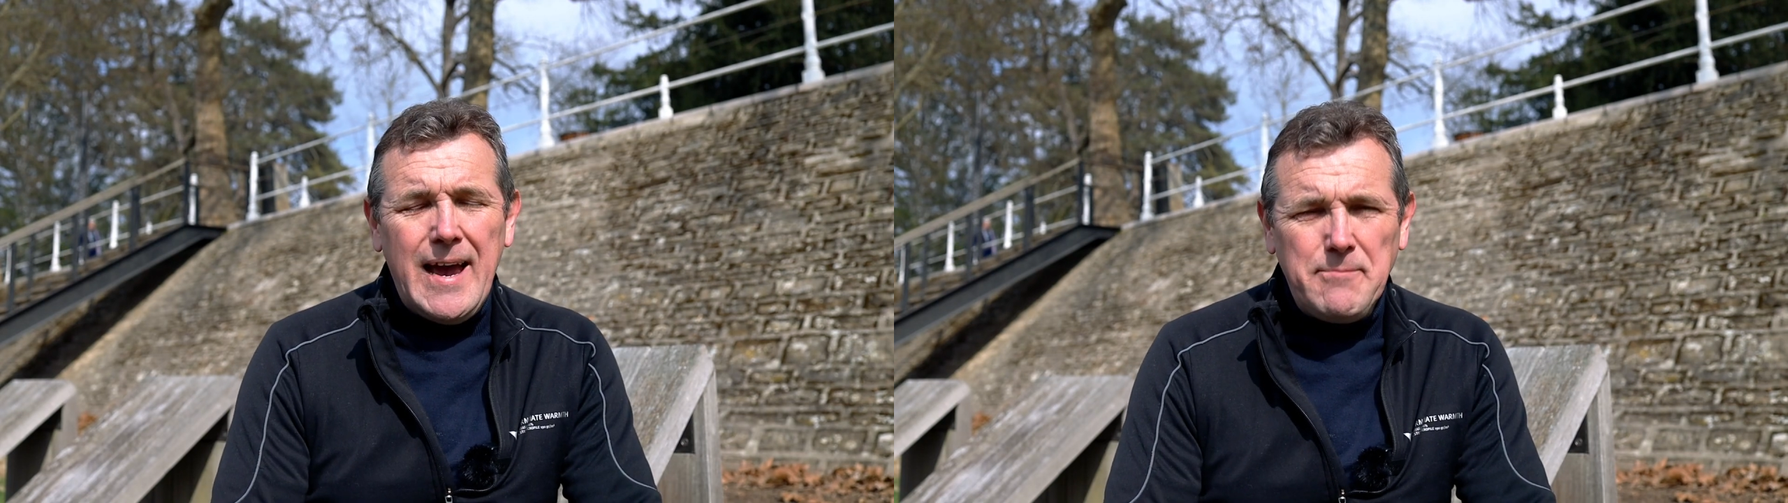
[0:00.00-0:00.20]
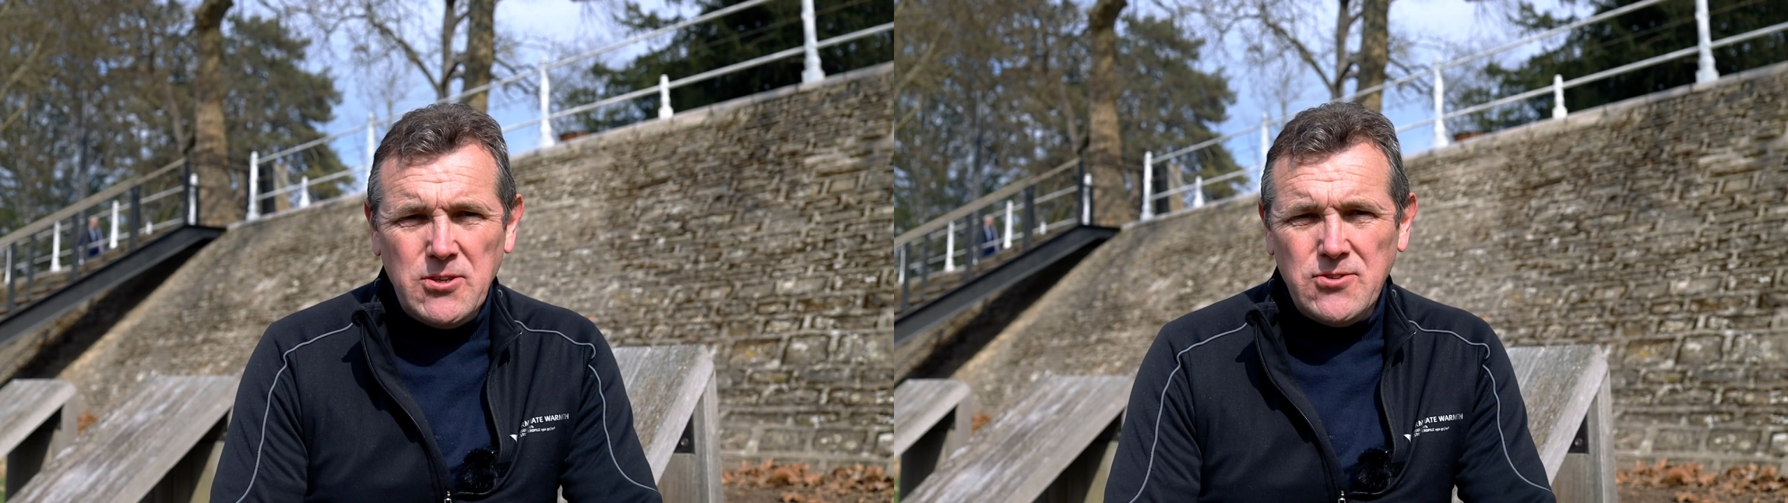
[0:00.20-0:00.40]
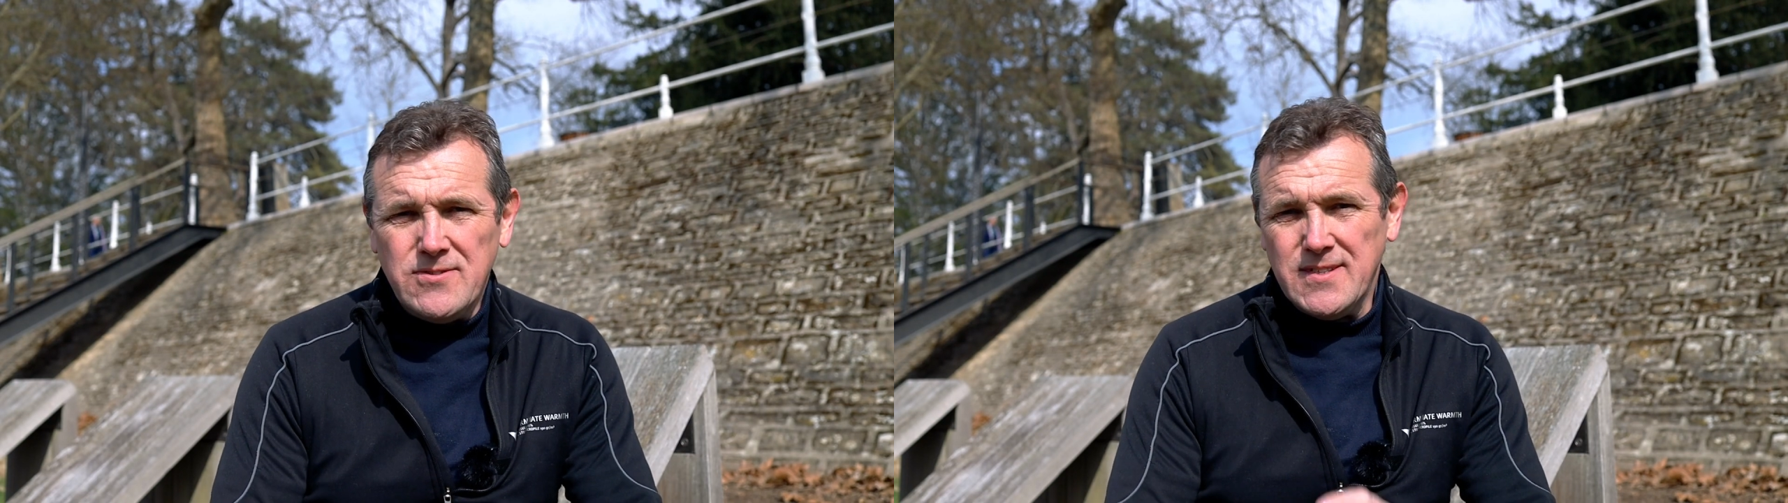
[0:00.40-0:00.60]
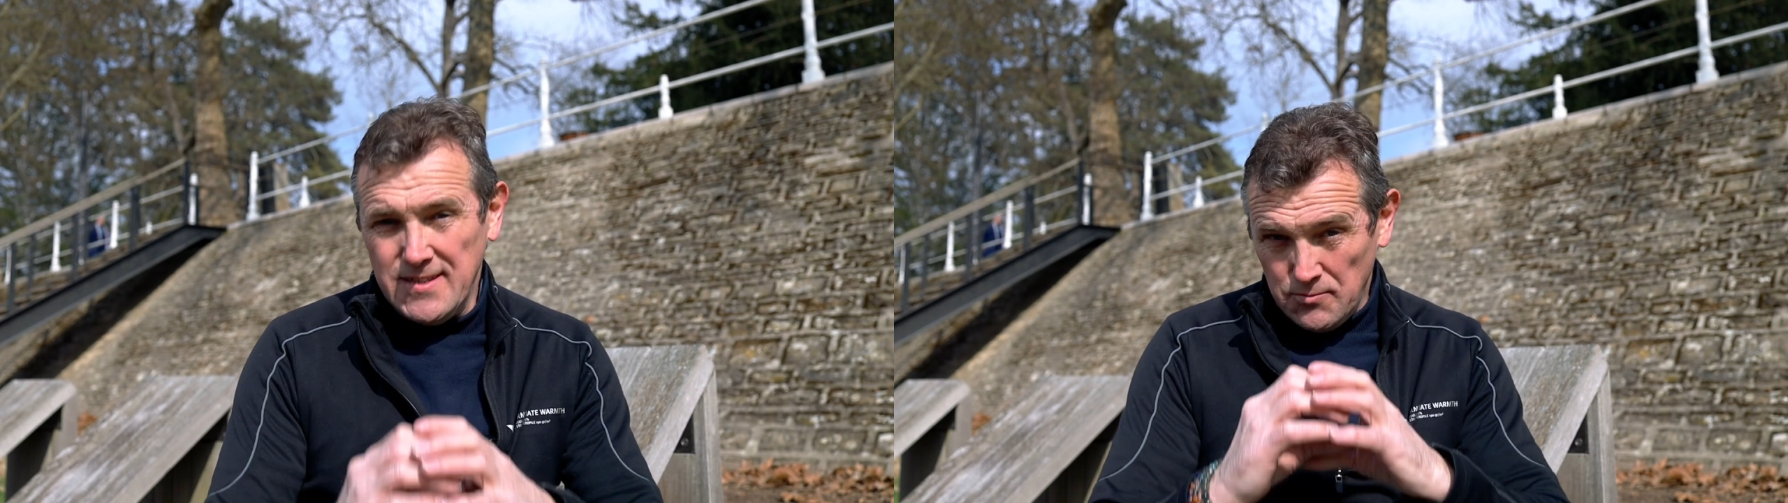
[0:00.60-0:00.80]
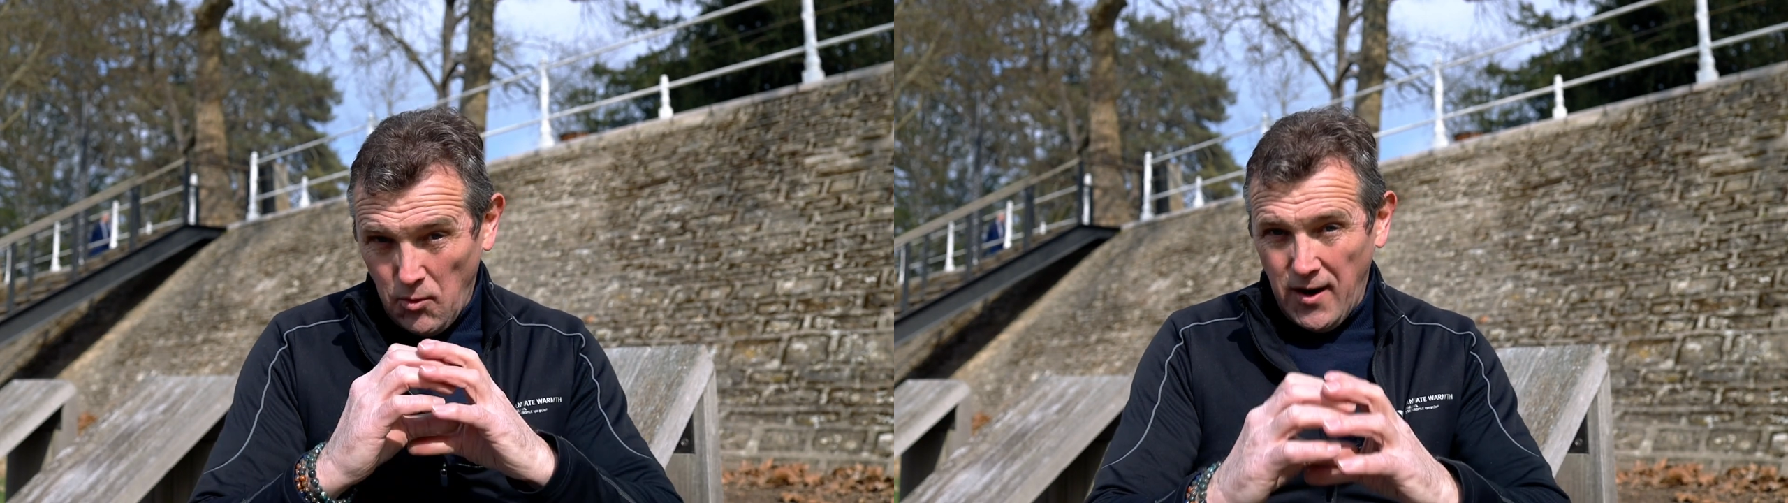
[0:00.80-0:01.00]
aperture is at
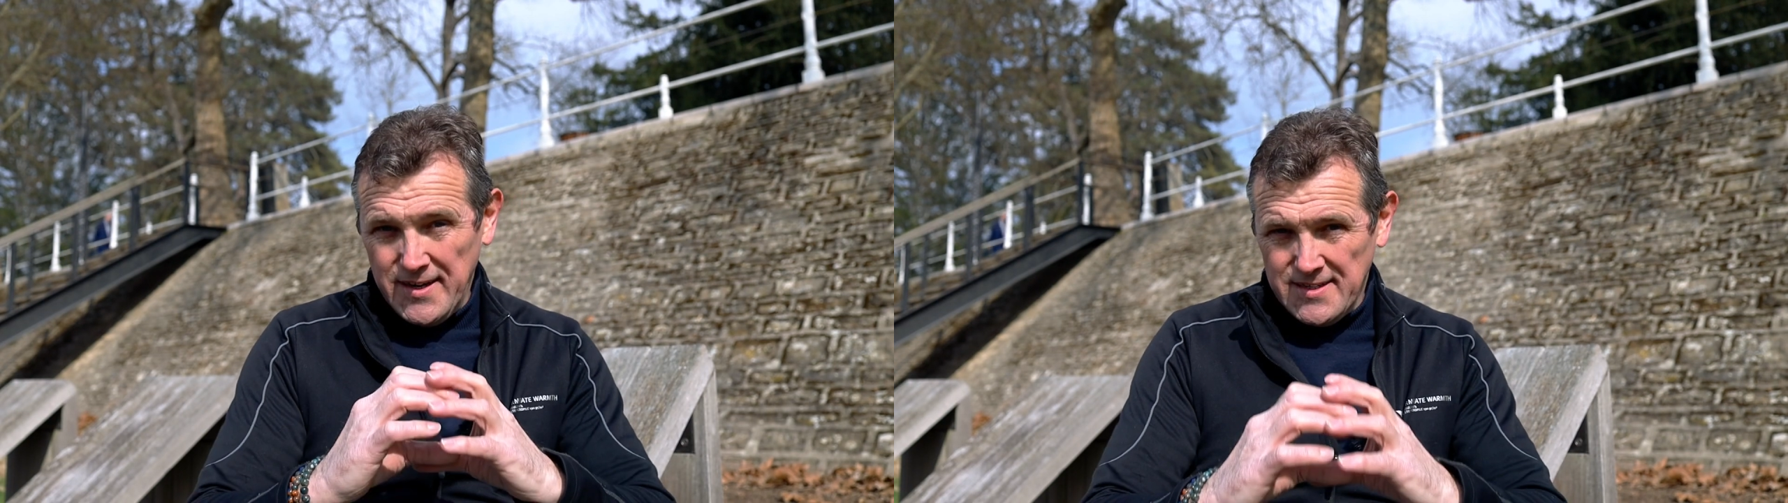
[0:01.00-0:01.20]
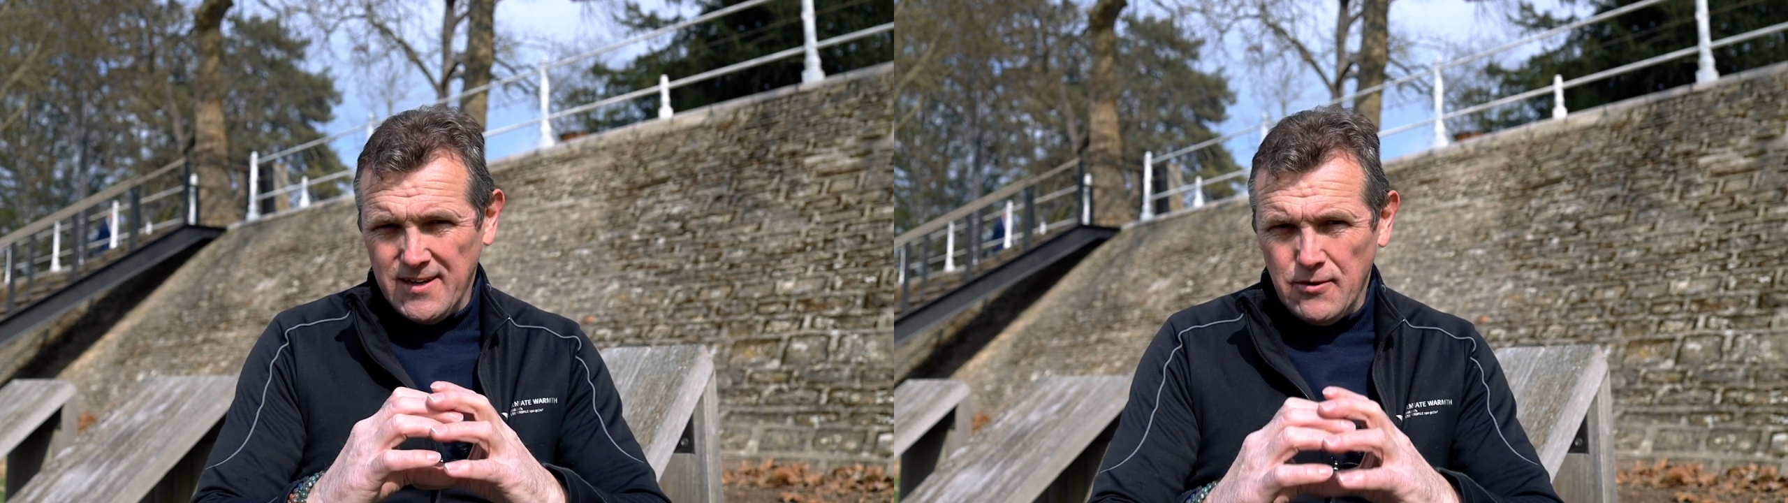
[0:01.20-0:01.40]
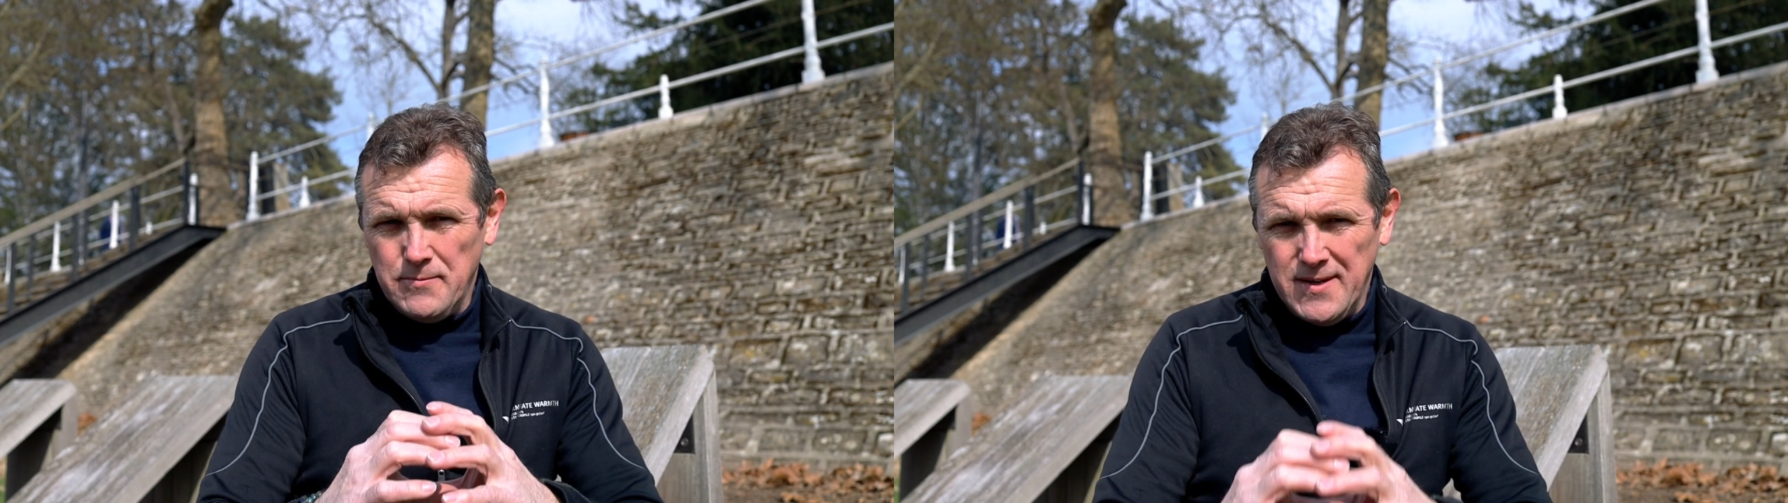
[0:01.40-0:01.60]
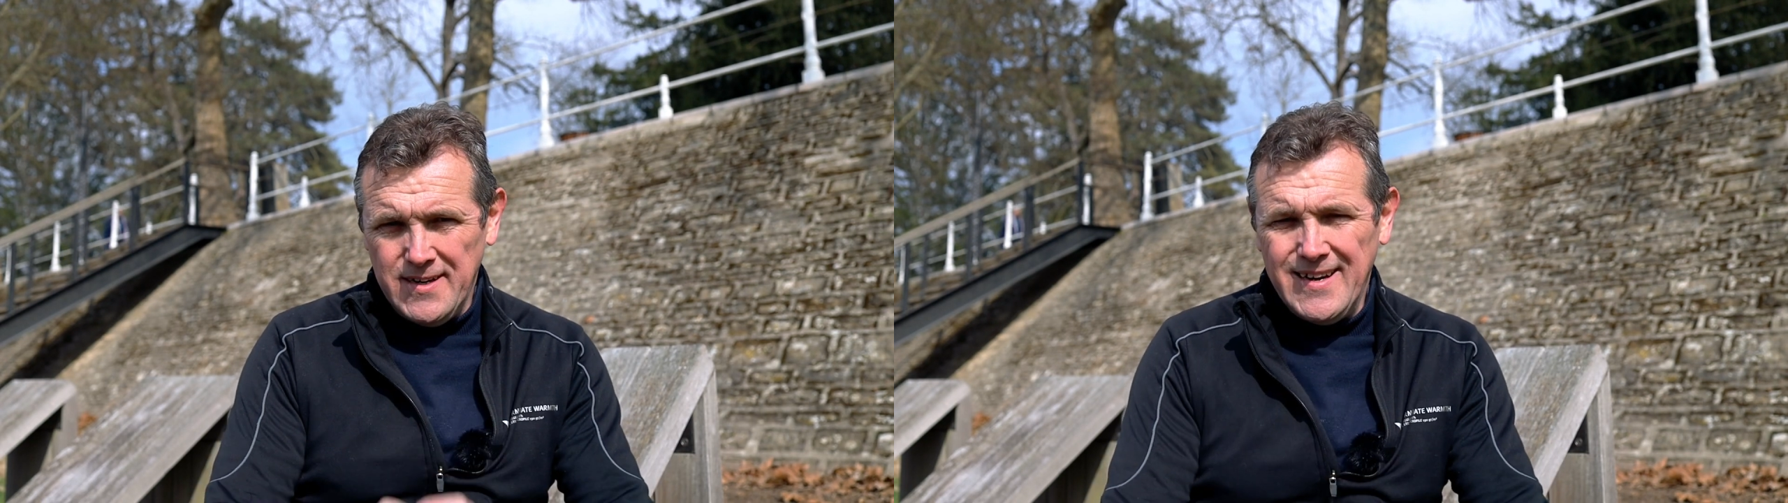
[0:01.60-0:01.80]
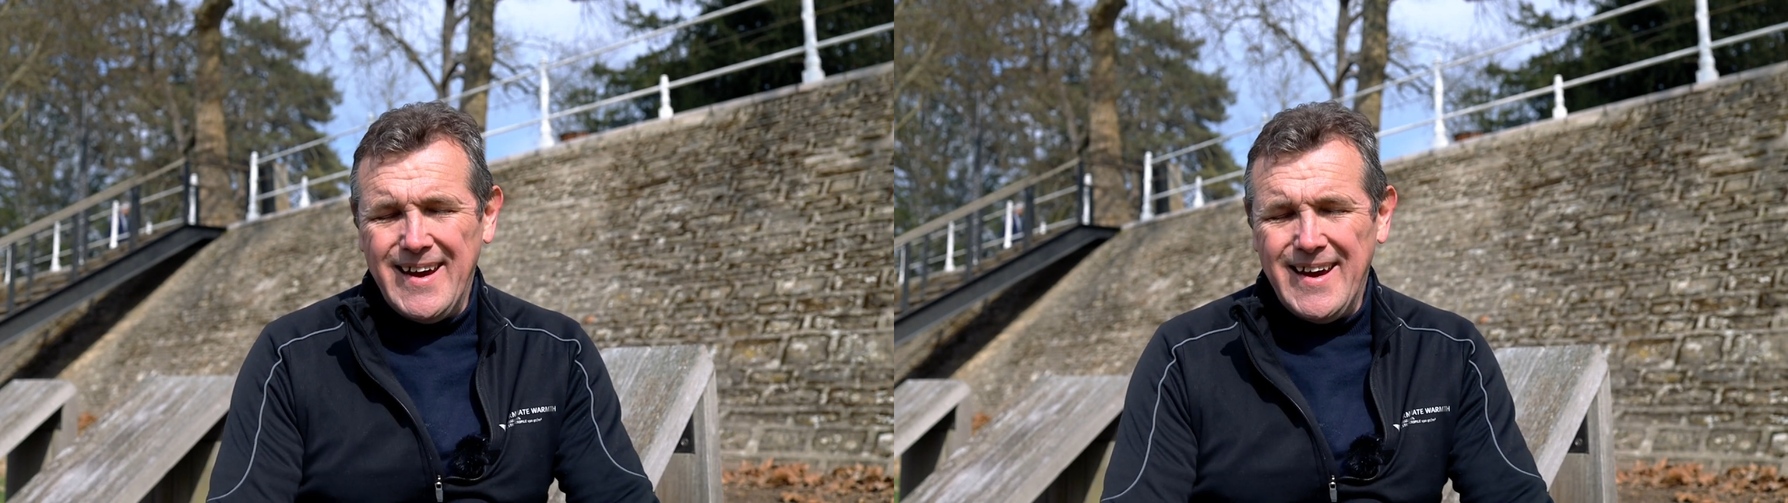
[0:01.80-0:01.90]
its widest opening,